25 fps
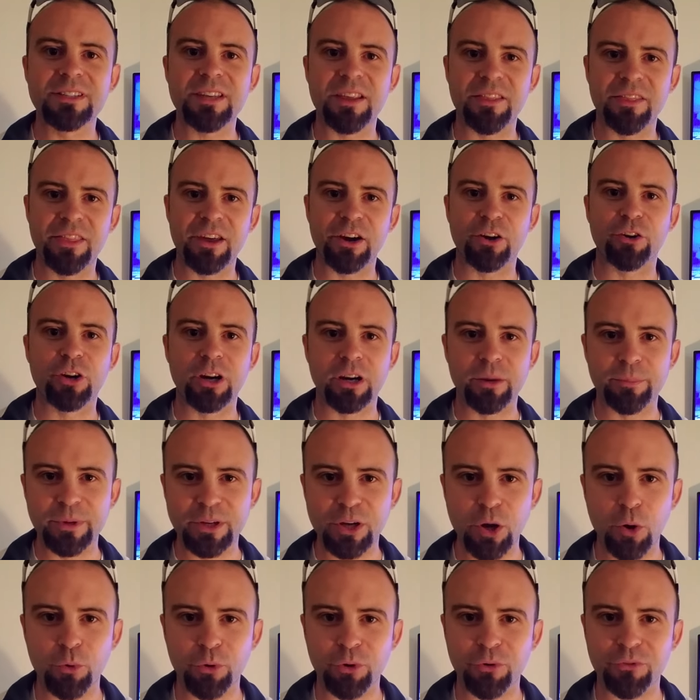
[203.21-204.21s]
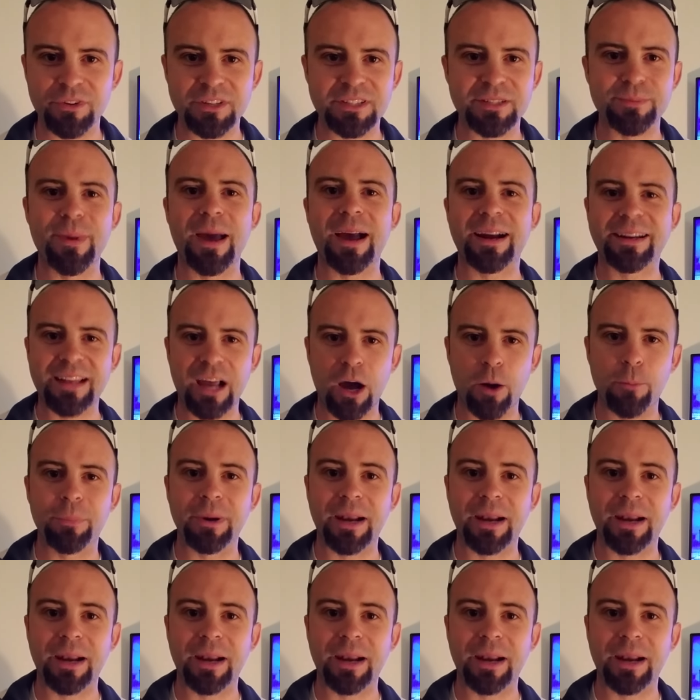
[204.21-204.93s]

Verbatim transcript: they're going to be going over to SmackDown.